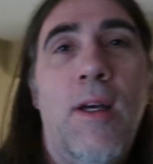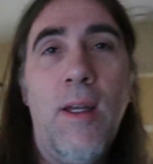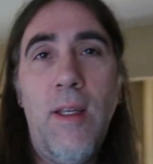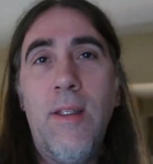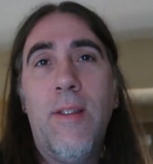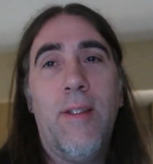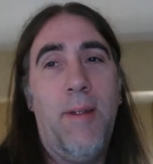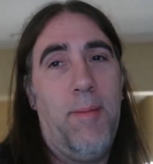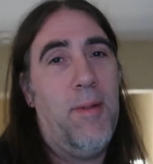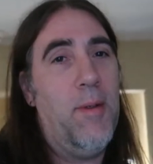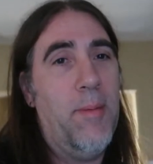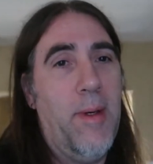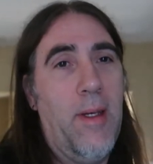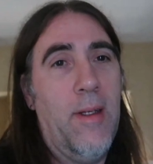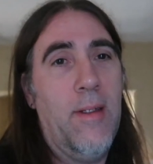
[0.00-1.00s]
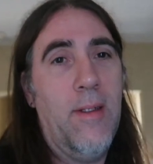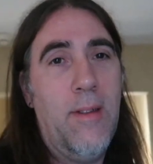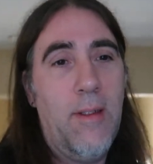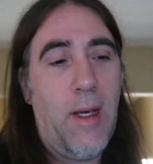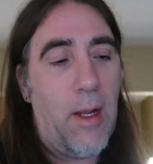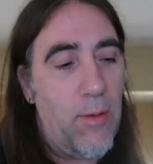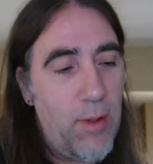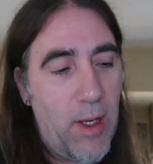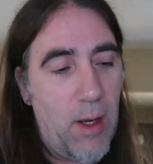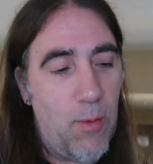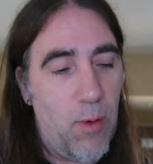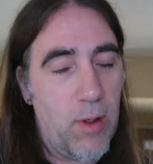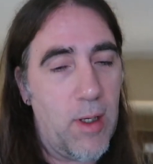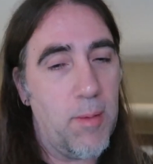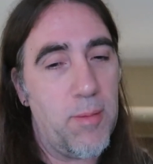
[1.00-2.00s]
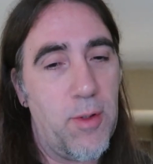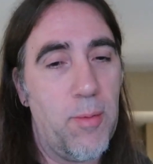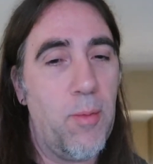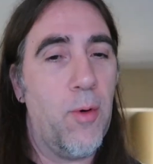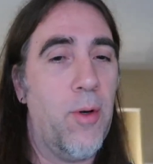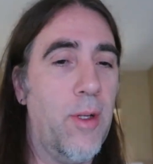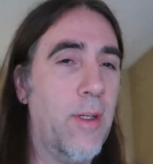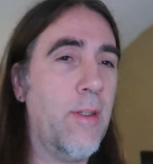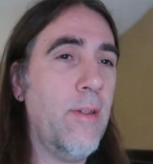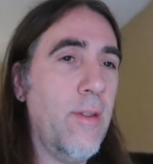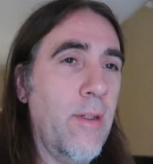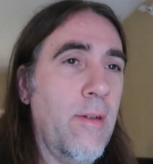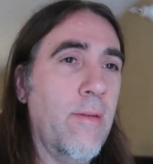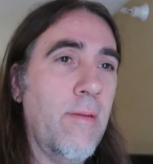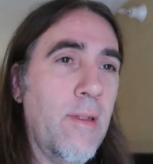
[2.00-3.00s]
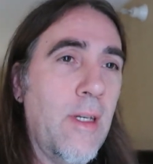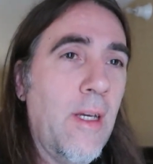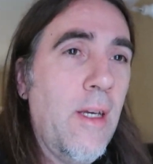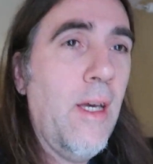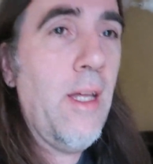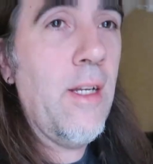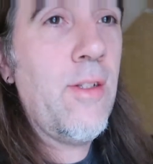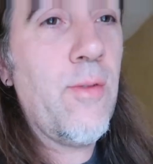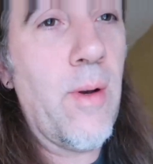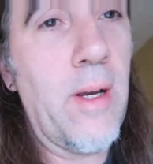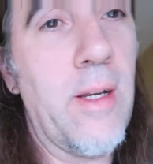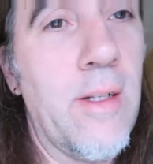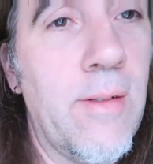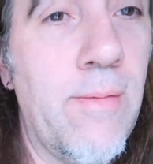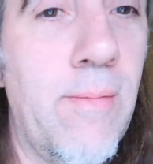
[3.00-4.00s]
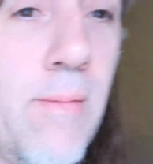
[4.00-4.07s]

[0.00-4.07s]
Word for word: I didn't sleep too bad. I don't think I woke up till morning, so. And it's raining.